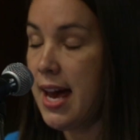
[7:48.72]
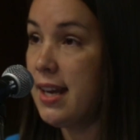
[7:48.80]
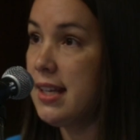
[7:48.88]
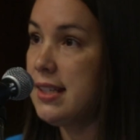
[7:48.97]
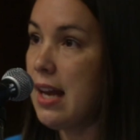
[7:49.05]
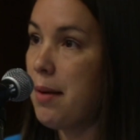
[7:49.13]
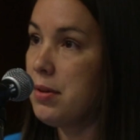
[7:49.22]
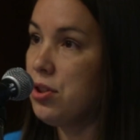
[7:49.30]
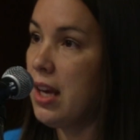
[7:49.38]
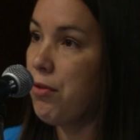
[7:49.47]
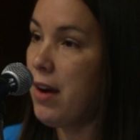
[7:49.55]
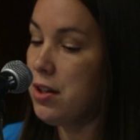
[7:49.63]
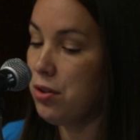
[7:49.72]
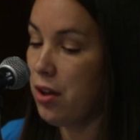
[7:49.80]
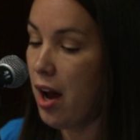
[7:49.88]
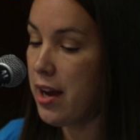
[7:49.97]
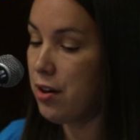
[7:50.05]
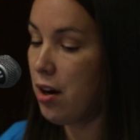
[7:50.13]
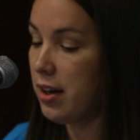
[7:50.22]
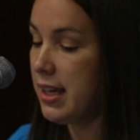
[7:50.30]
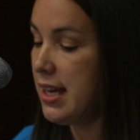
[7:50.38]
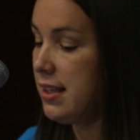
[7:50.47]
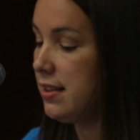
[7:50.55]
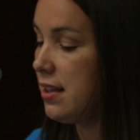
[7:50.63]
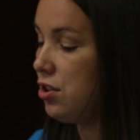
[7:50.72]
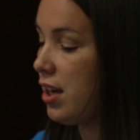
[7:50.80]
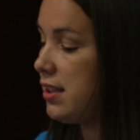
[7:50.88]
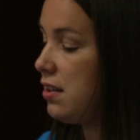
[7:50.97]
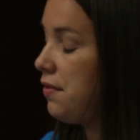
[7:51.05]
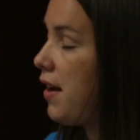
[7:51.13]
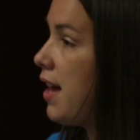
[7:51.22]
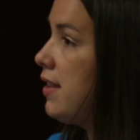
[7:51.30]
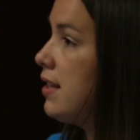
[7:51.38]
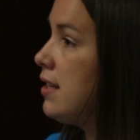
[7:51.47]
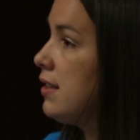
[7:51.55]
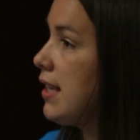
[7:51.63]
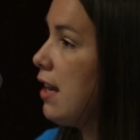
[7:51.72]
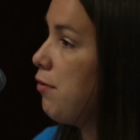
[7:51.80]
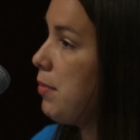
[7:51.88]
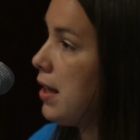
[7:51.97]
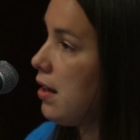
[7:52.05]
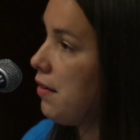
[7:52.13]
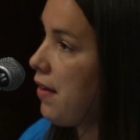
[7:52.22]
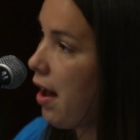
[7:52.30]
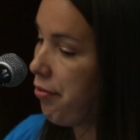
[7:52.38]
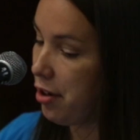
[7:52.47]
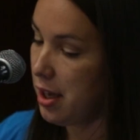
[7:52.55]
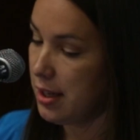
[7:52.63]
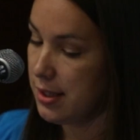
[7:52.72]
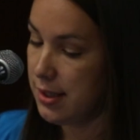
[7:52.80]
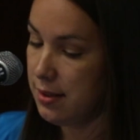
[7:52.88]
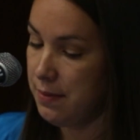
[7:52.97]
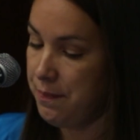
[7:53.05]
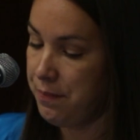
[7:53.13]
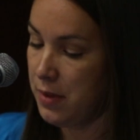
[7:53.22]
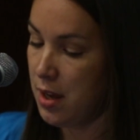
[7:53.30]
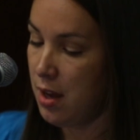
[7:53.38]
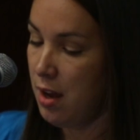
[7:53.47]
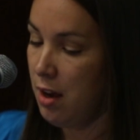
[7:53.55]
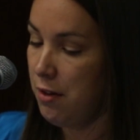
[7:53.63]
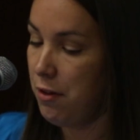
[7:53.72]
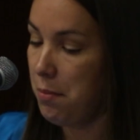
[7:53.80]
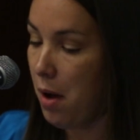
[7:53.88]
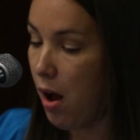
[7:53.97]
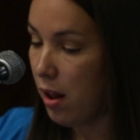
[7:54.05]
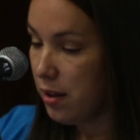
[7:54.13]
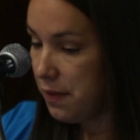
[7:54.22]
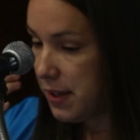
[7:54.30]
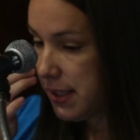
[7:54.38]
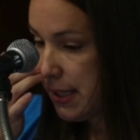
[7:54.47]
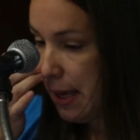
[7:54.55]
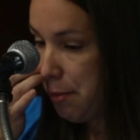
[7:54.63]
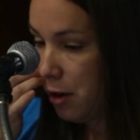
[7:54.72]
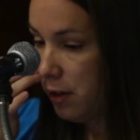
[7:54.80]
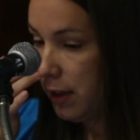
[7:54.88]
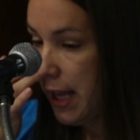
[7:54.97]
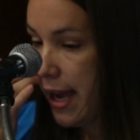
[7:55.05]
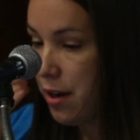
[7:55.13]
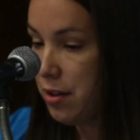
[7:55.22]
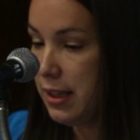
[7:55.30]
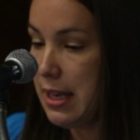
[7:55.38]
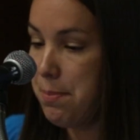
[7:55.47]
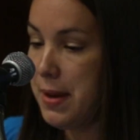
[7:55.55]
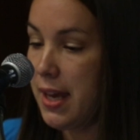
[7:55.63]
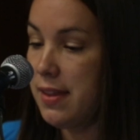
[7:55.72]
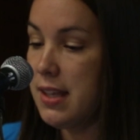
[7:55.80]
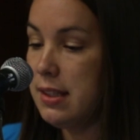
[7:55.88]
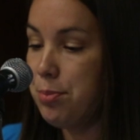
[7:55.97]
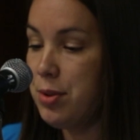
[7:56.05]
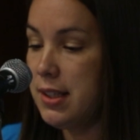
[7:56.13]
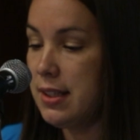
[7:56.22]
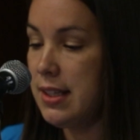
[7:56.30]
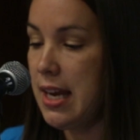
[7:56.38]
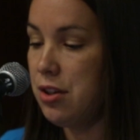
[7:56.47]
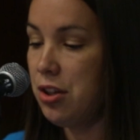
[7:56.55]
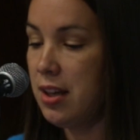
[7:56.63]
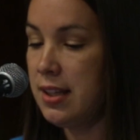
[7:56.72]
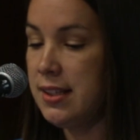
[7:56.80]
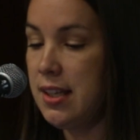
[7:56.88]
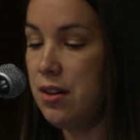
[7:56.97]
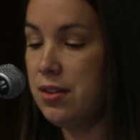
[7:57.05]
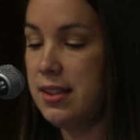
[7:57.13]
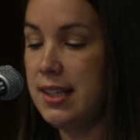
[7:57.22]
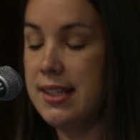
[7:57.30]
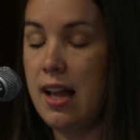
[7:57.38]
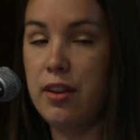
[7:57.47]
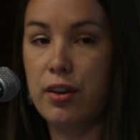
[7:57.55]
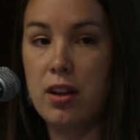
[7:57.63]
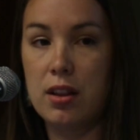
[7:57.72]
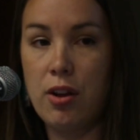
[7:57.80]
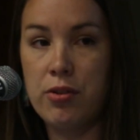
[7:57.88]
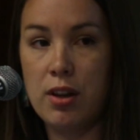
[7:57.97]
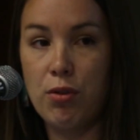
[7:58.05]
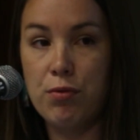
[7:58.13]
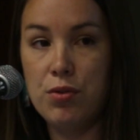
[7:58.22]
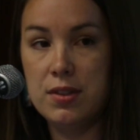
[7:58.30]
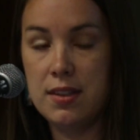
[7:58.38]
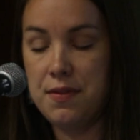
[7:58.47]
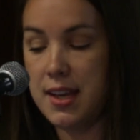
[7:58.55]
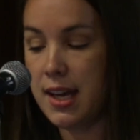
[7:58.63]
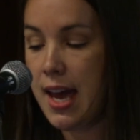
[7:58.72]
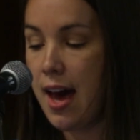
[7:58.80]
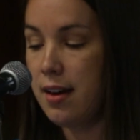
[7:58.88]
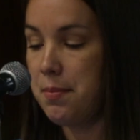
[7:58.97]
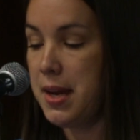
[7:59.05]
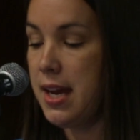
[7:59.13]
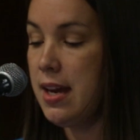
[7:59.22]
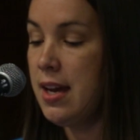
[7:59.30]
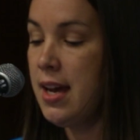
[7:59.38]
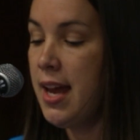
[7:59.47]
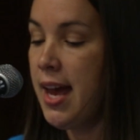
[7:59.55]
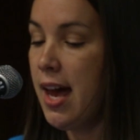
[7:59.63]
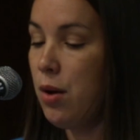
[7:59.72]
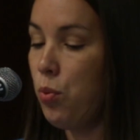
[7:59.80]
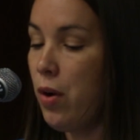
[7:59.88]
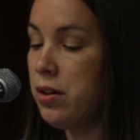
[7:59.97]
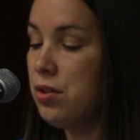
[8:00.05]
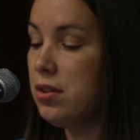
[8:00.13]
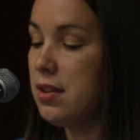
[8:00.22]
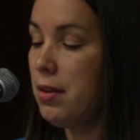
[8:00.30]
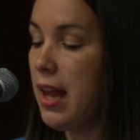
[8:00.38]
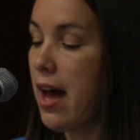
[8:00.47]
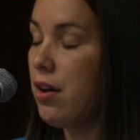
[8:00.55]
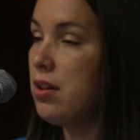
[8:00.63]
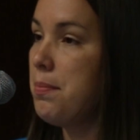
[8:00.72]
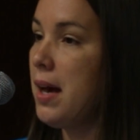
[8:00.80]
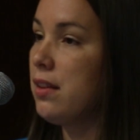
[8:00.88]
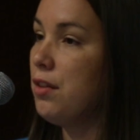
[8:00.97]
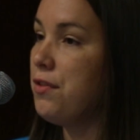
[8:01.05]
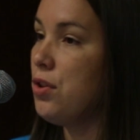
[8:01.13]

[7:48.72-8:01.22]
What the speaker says: and establishing racial hierarchies to justify the enslavement of Africans. From all of this layered leaping, this presentation considers the settler colonial roots of the academy and wonders aloud about the